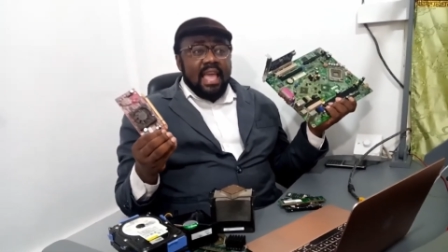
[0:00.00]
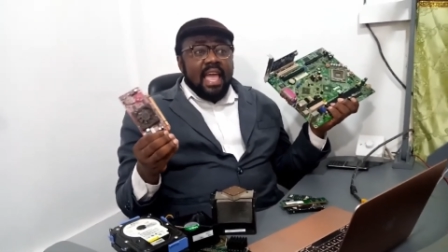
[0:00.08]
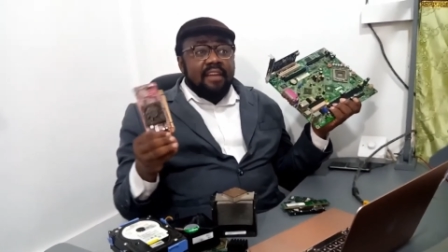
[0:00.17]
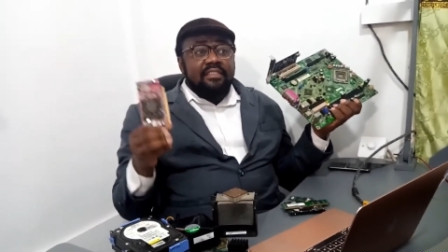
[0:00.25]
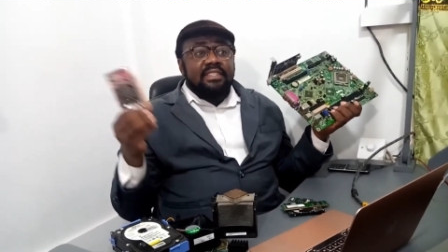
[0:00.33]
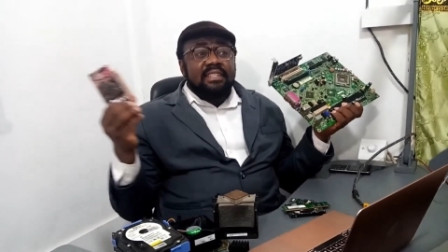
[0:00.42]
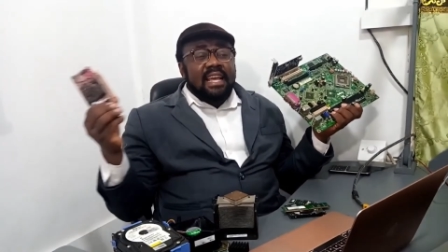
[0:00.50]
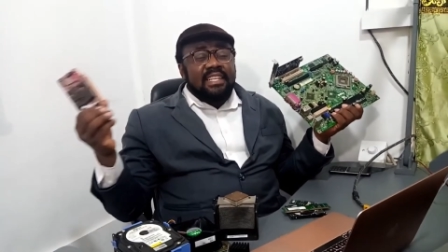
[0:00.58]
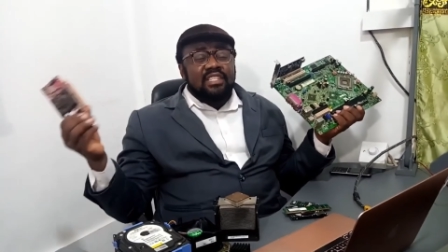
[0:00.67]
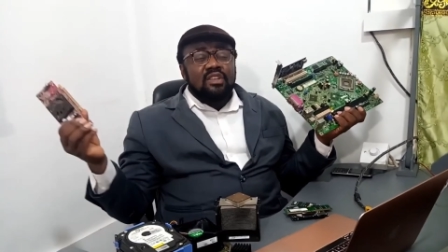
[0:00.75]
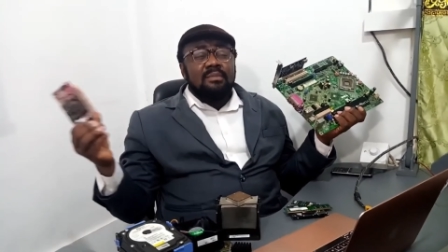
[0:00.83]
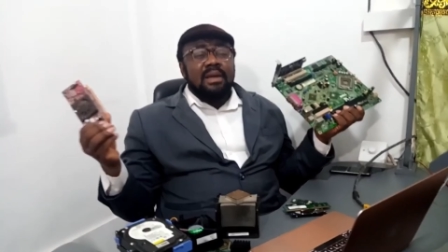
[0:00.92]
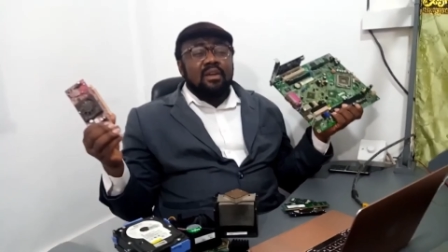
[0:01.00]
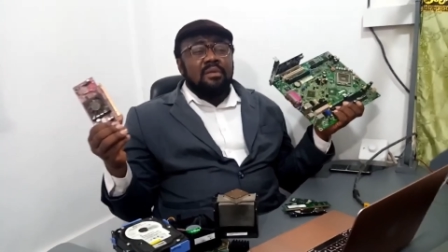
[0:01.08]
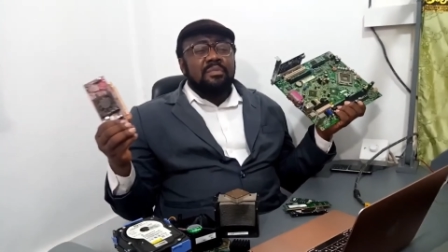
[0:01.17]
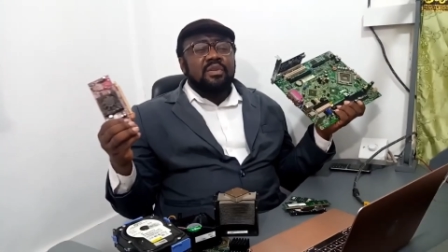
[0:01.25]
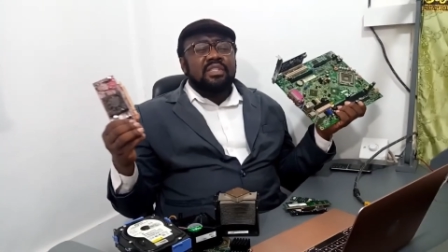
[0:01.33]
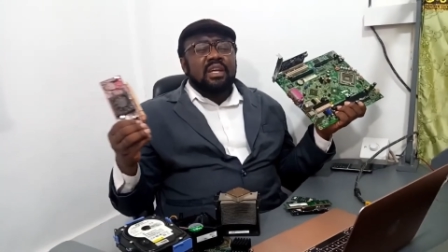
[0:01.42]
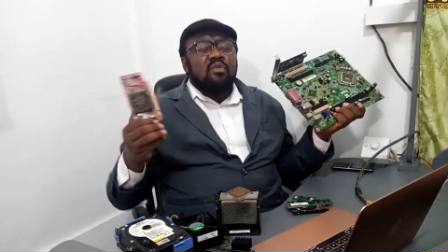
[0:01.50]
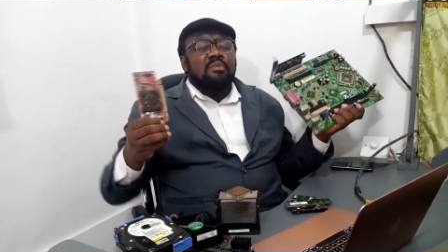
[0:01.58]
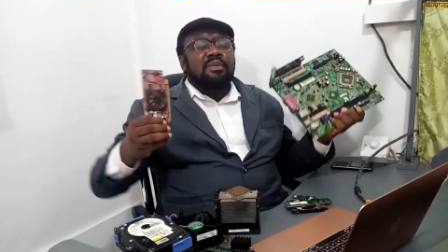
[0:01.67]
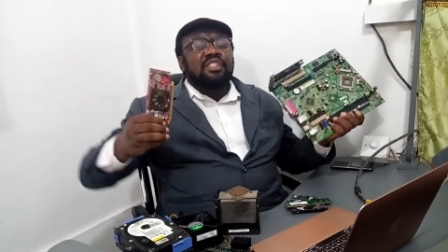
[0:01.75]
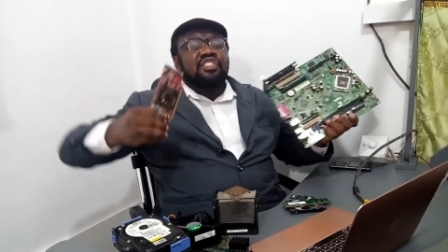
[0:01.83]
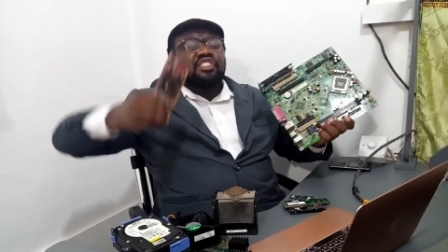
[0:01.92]
Everything I see on my computer will
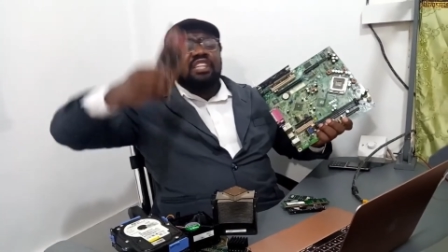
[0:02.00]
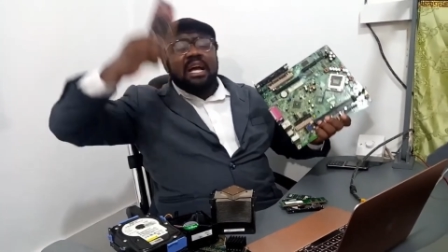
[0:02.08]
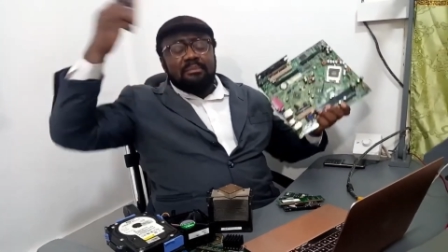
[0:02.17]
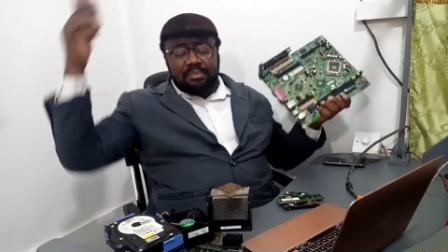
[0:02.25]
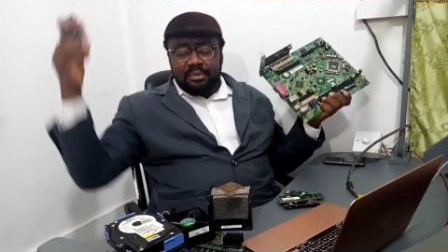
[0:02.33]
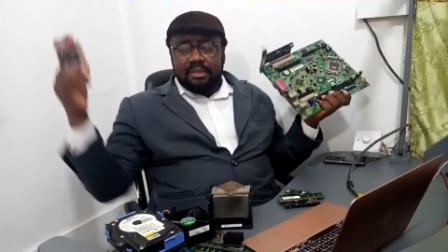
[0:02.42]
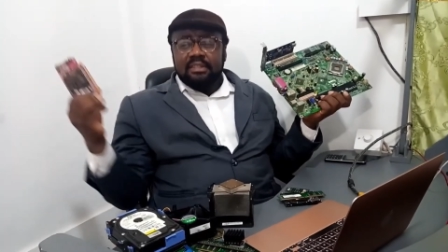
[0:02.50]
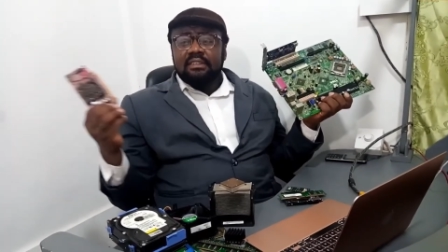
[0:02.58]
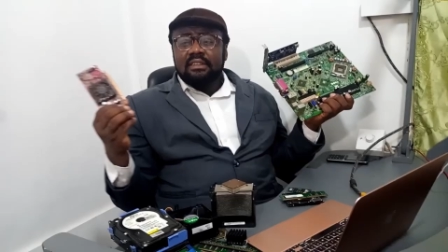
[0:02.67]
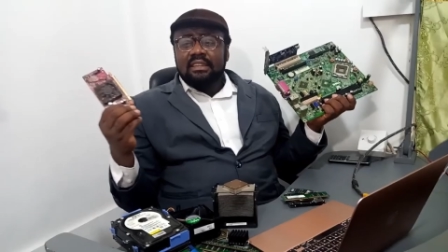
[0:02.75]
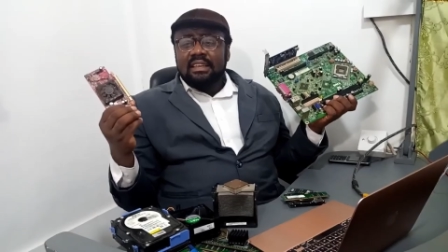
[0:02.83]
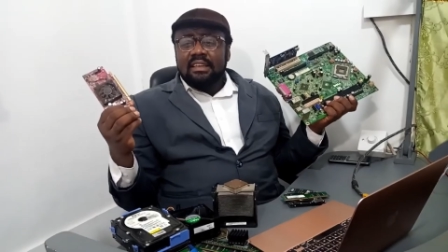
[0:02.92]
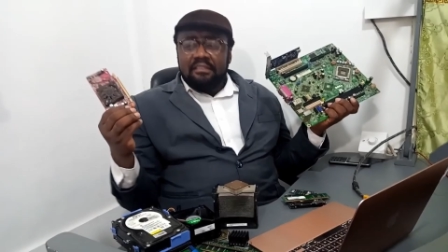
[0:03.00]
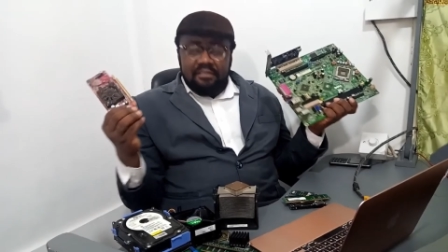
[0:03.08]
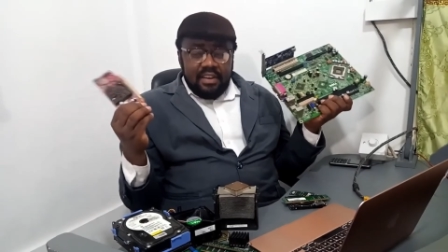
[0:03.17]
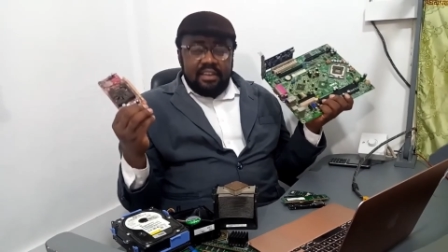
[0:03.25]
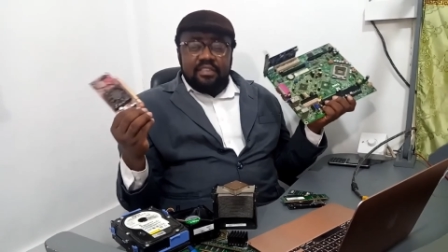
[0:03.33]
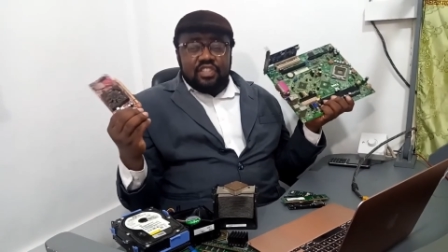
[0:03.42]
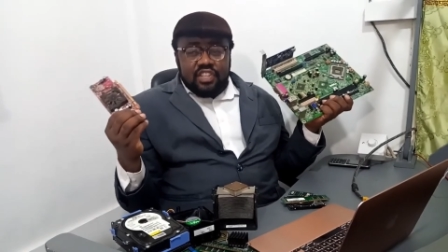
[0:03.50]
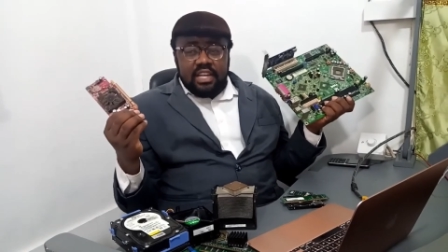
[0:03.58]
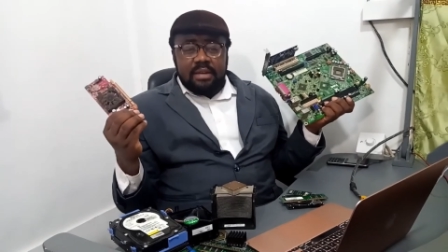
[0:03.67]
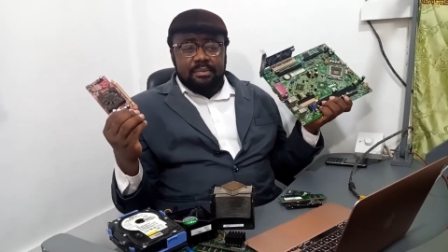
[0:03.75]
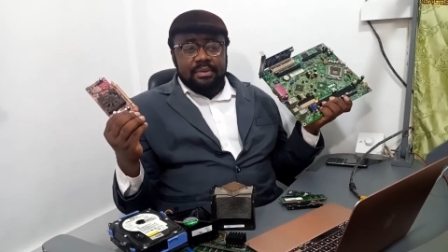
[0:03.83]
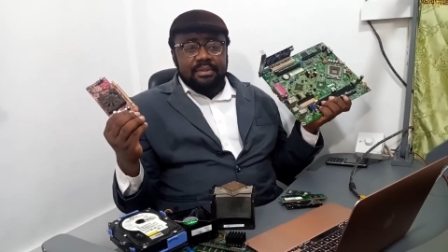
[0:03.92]
be sharp, very
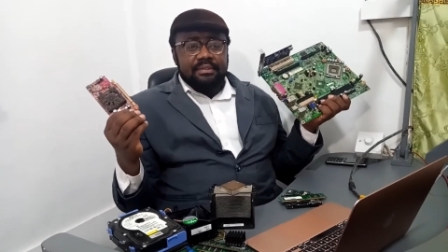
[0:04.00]
sharp.